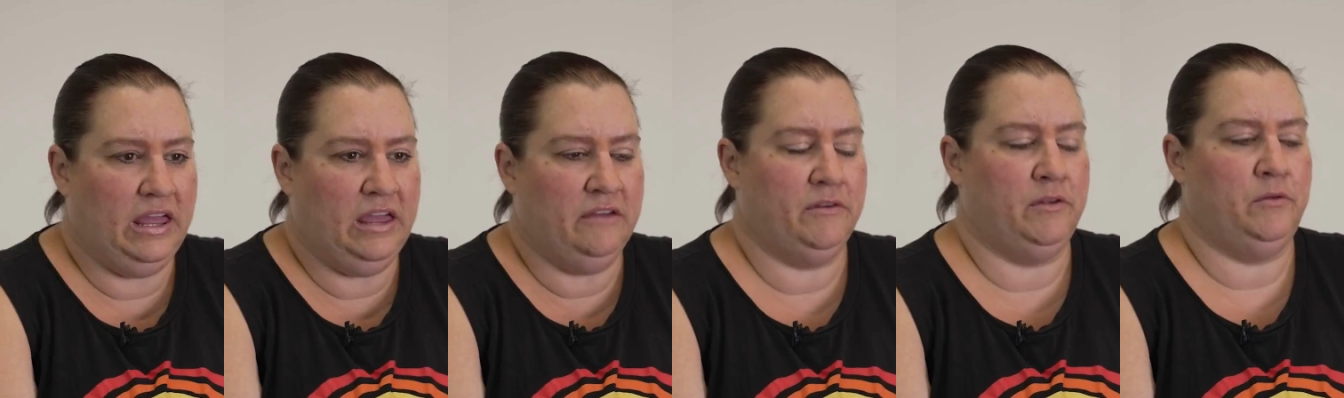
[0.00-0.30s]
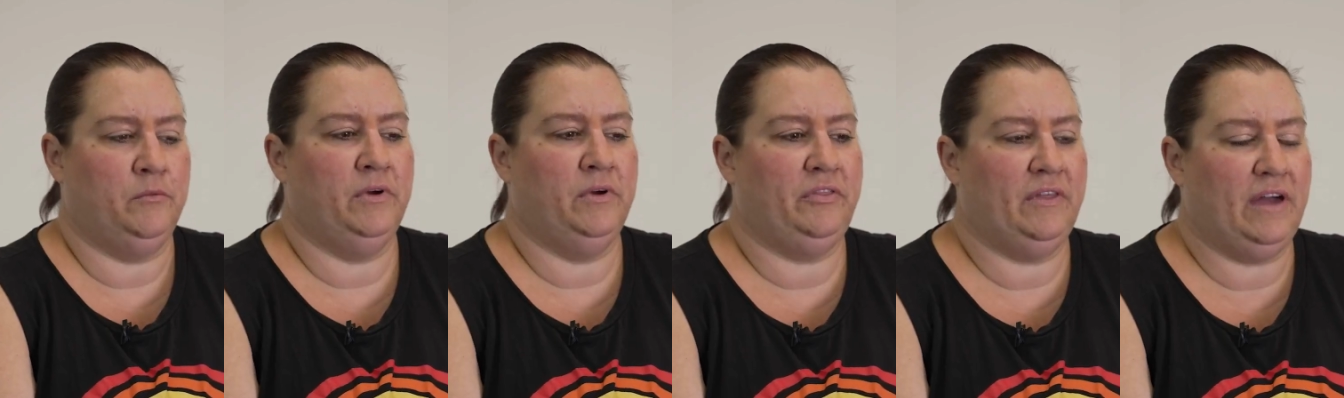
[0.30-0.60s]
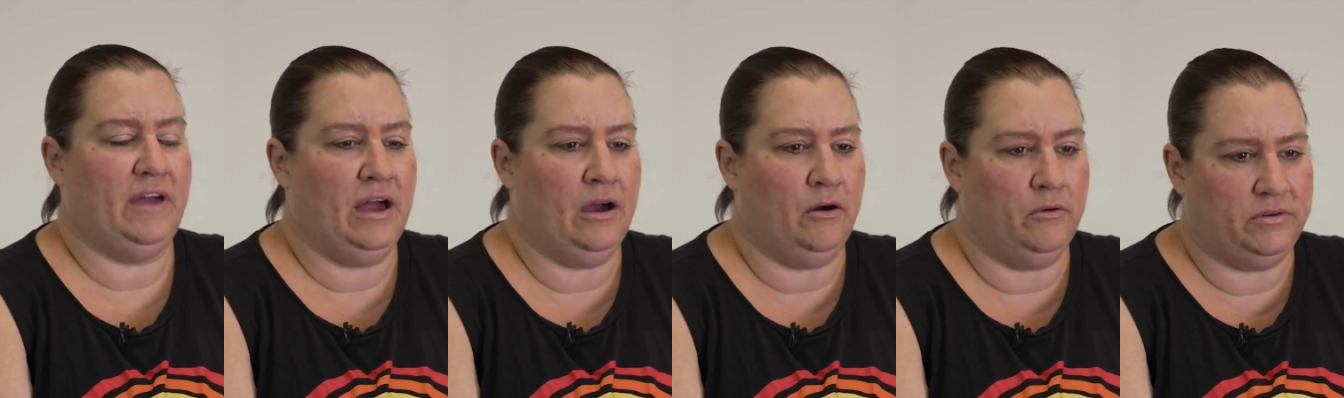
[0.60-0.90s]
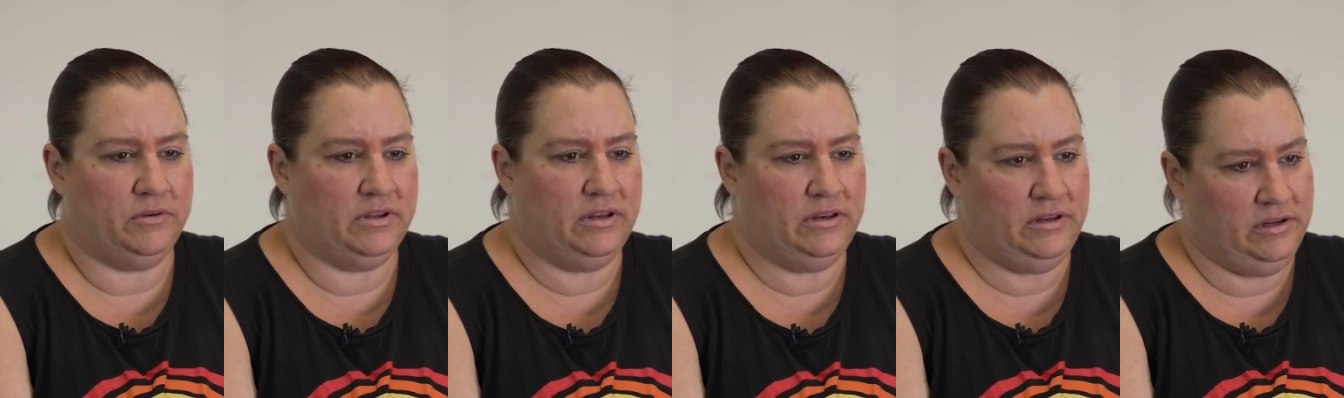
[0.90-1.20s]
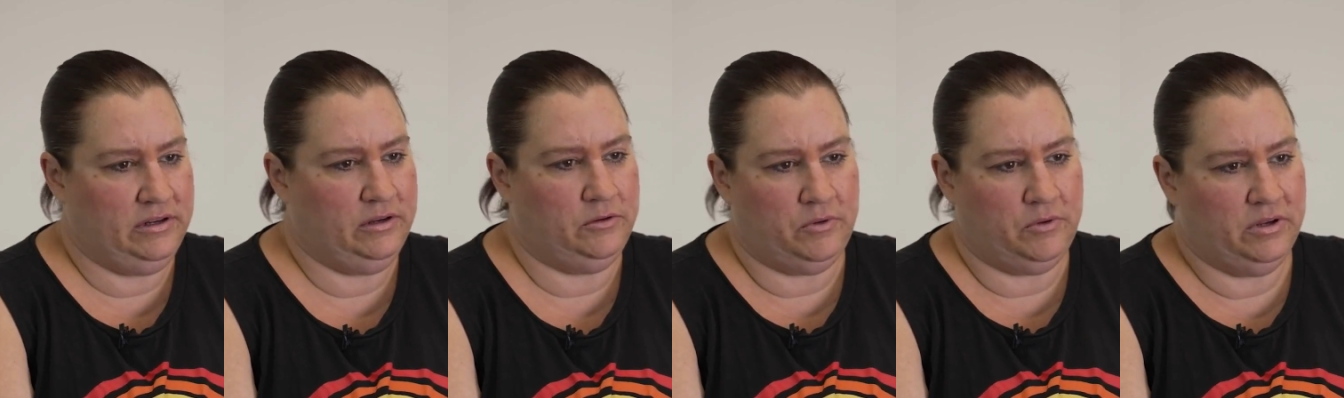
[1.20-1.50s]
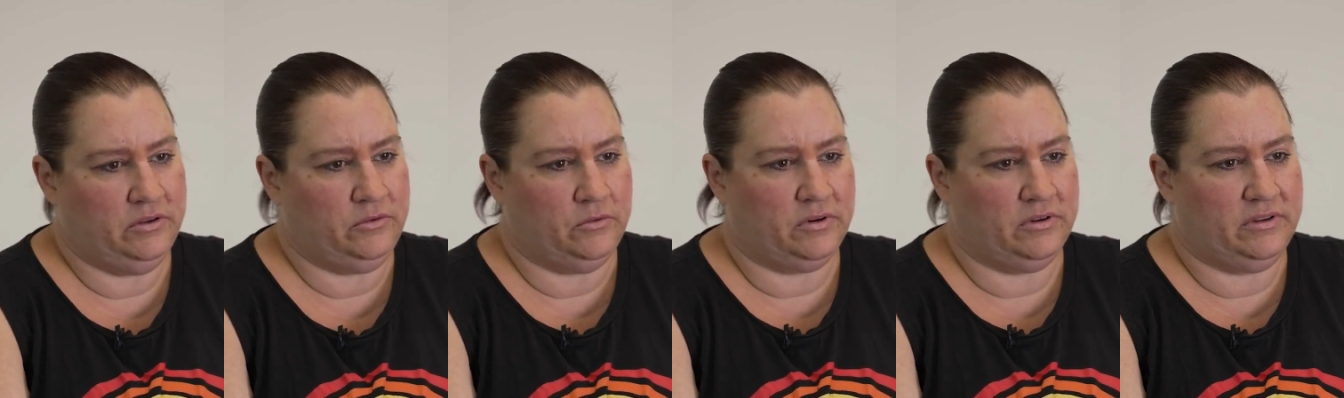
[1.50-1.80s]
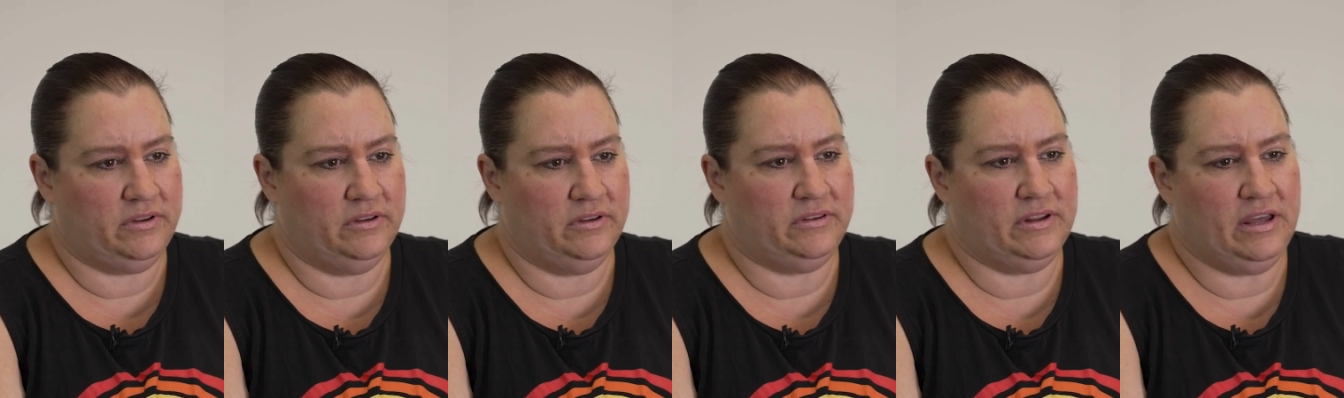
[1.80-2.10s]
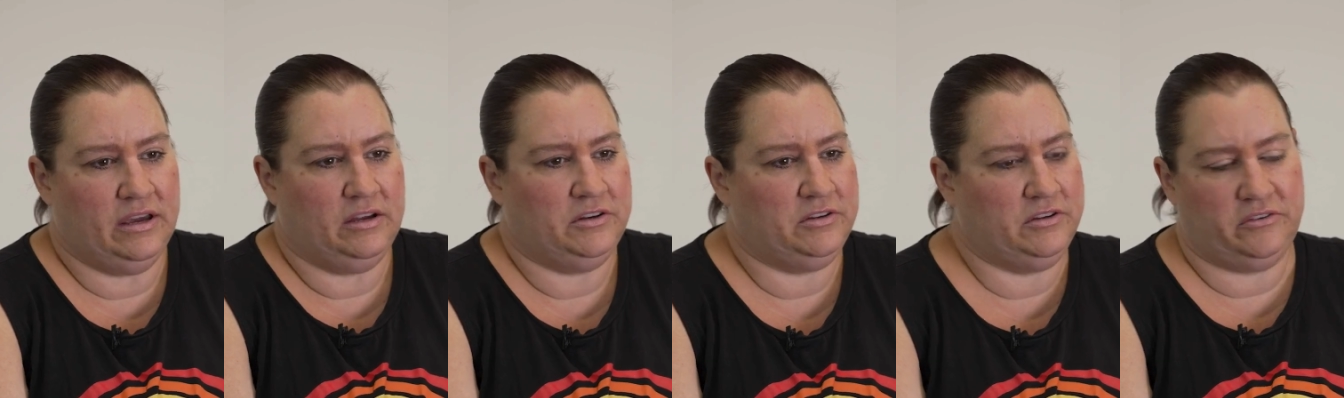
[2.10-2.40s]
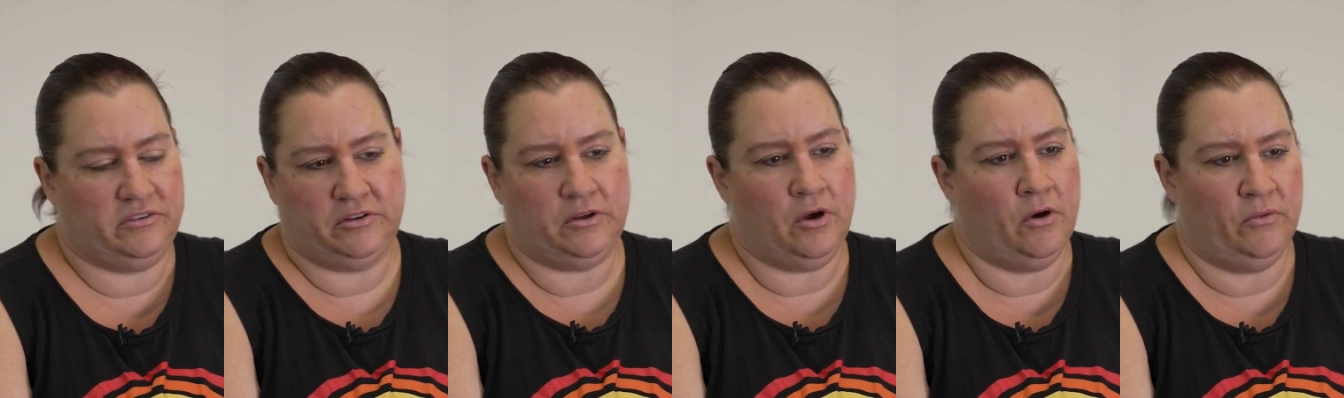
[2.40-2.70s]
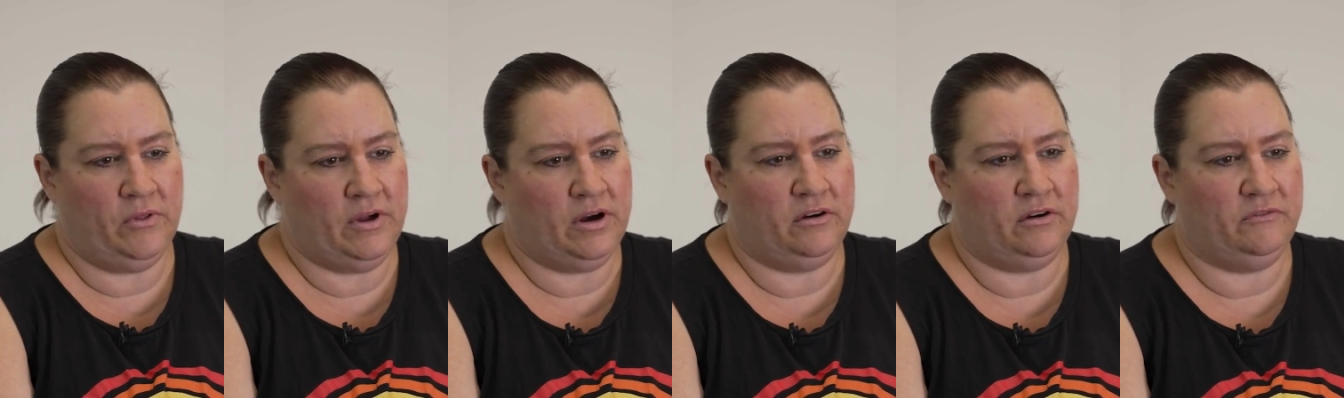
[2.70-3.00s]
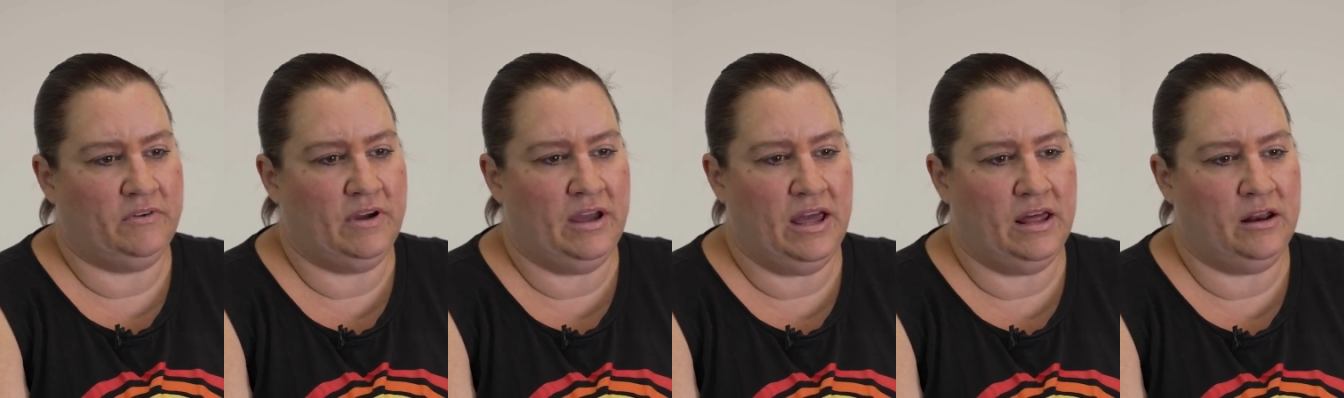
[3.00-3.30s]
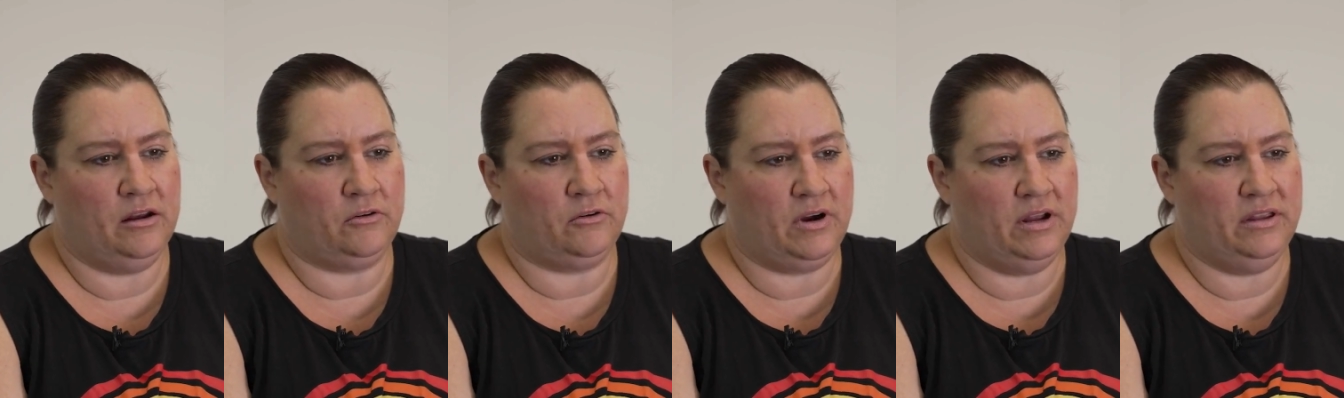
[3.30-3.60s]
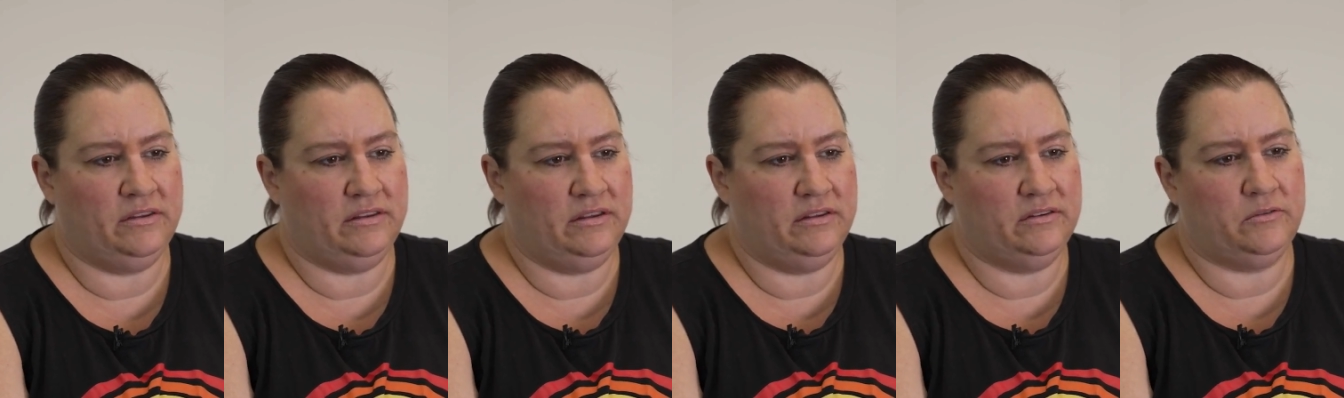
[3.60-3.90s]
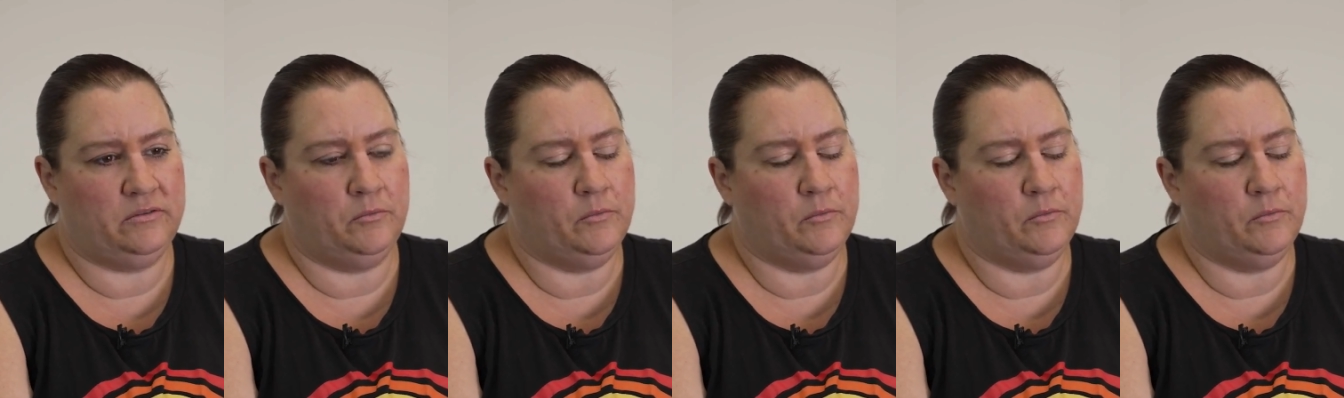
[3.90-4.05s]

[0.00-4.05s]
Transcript: Even without needing resources, I could just go there if I had a crisis.